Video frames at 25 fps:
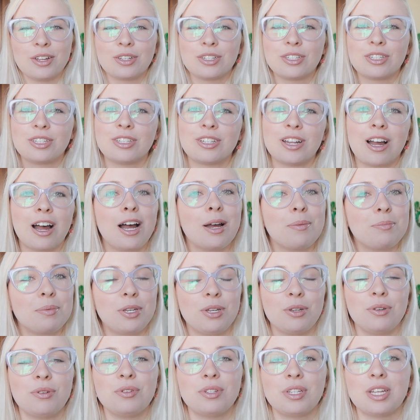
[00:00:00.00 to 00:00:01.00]

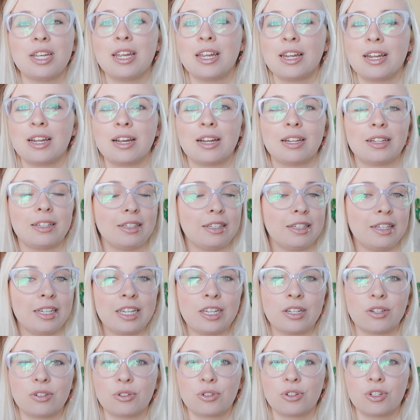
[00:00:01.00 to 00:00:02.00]
Stop using
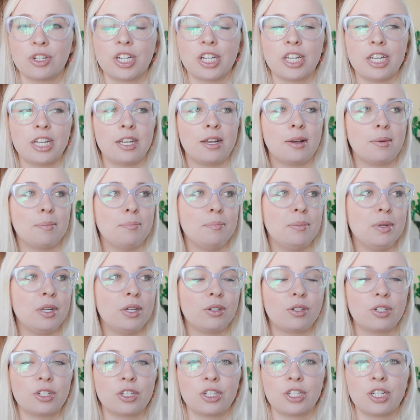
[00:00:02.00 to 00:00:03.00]
Linktree,
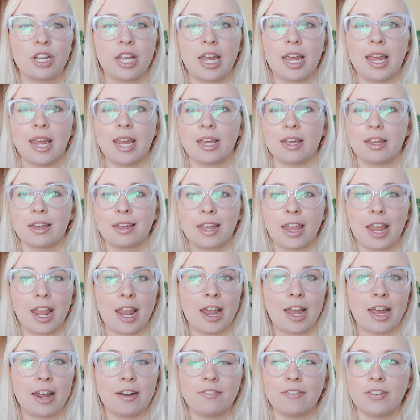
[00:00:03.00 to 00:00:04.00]
Milkshake,
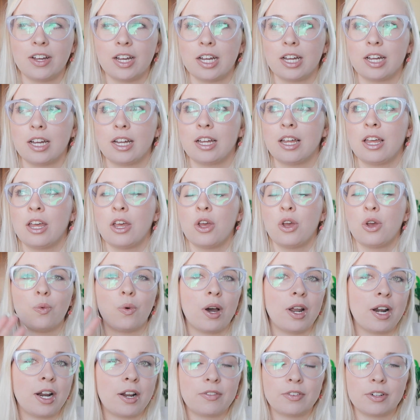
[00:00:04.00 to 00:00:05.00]
Canva,
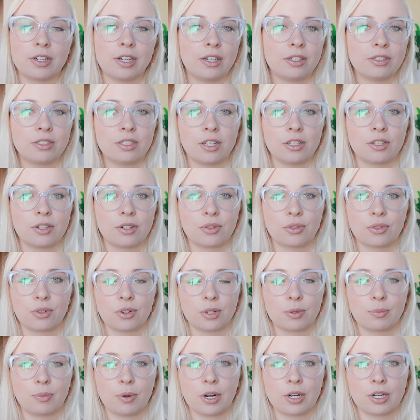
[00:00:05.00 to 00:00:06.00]
whatever else other
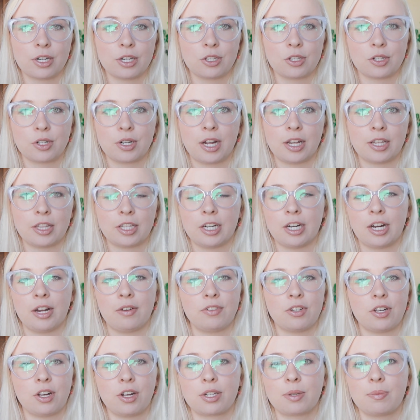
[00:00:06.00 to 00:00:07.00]
third parties are out there.
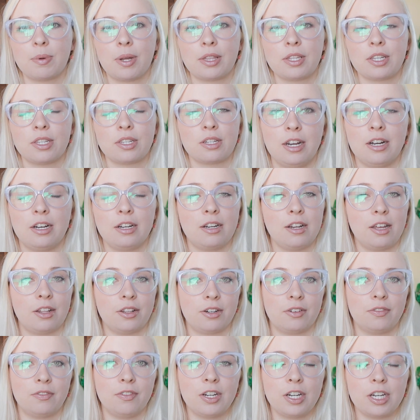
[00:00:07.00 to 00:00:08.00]
I've talked about this in
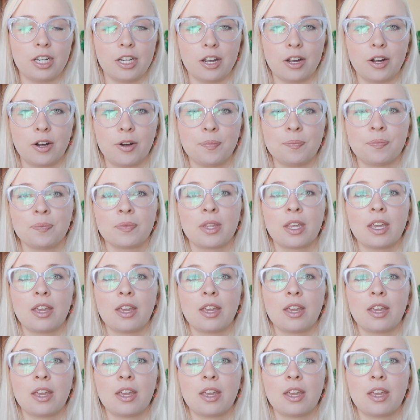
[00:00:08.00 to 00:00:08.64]
another video.